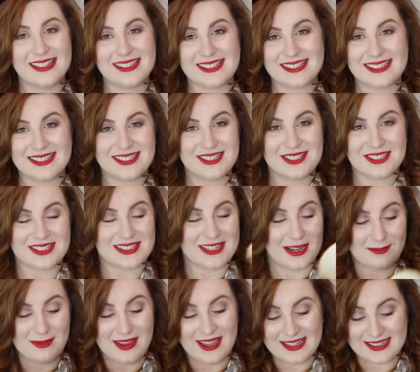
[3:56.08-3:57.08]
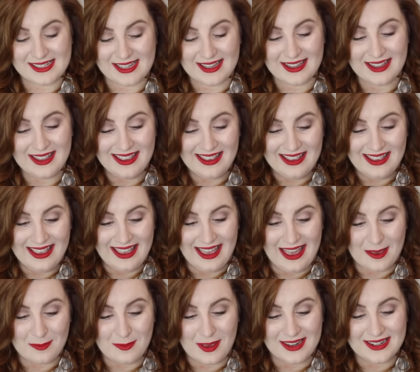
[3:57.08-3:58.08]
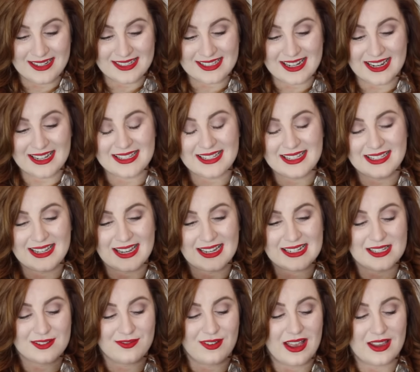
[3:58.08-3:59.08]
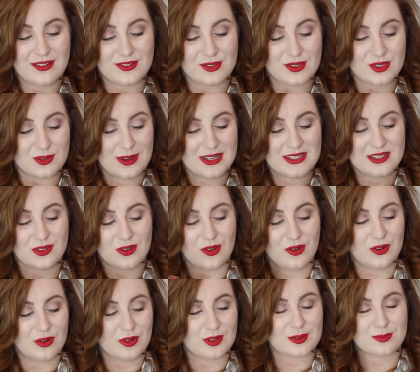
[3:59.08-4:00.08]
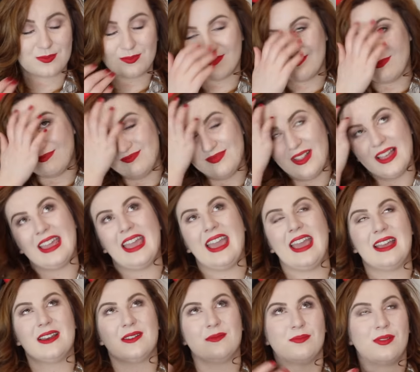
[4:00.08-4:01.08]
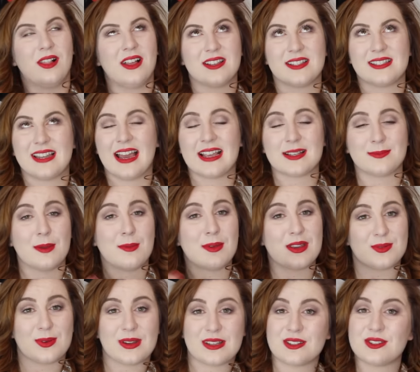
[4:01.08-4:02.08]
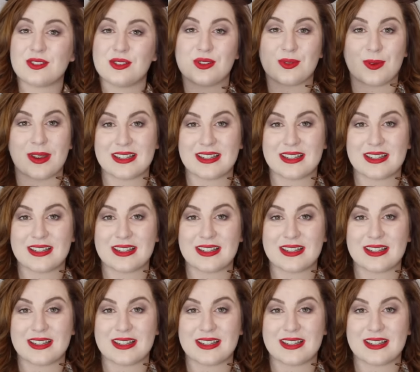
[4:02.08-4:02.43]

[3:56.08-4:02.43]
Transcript: it's just amazing. Um, and it's nineteen ninety-five, so it's twenty dollars. Again, plus tax, maybe twenty-two dollars,